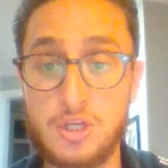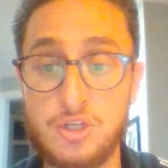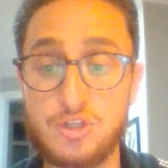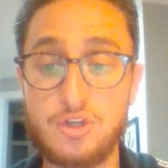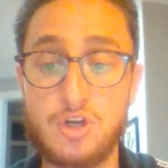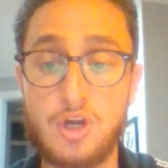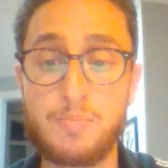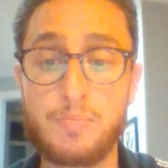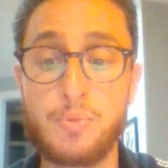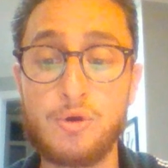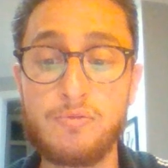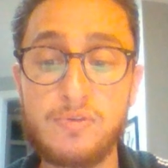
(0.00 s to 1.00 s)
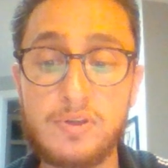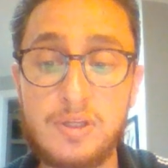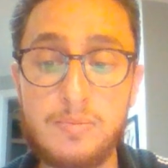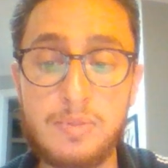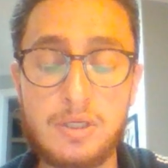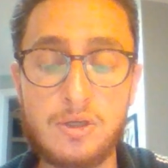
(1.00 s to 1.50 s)
So you're not
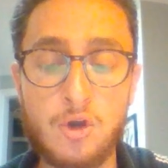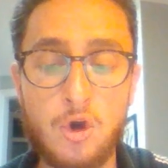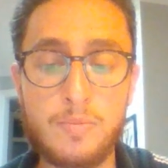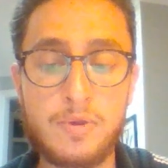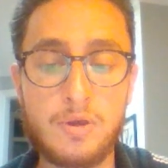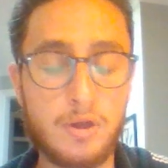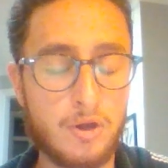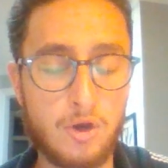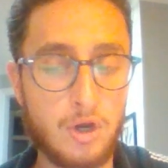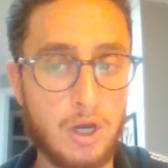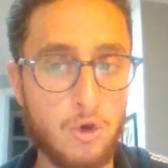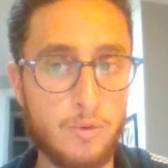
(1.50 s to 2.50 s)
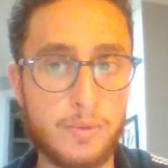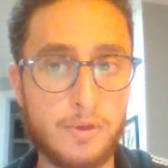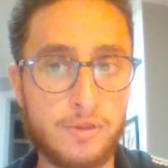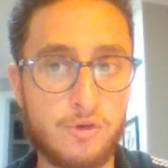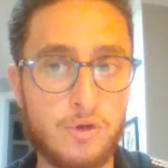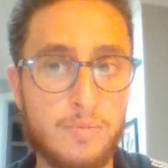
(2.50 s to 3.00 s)
perfectly being a
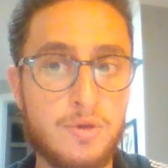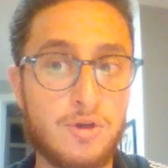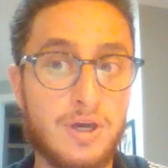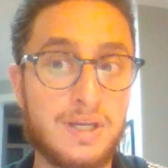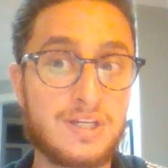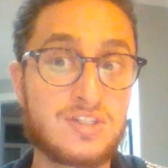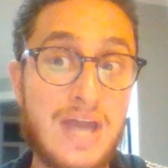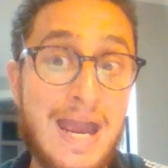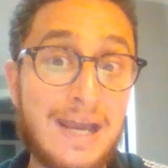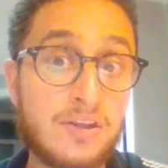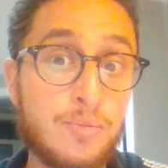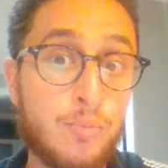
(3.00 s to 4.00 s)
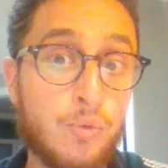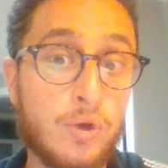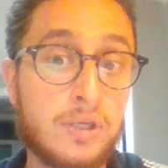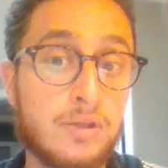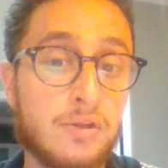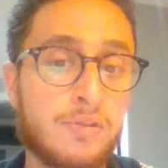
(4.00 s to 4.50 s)
homeotherm. You're not exactly a
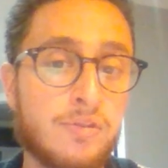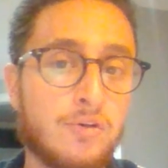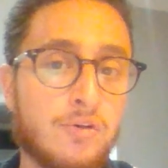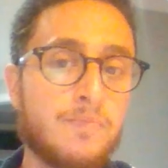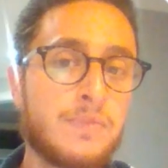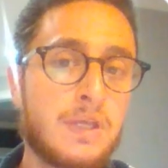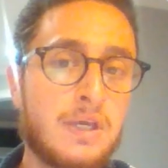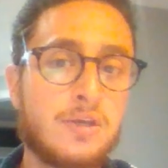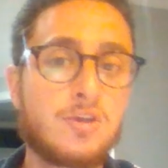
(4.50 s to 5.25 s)
poikilotherm.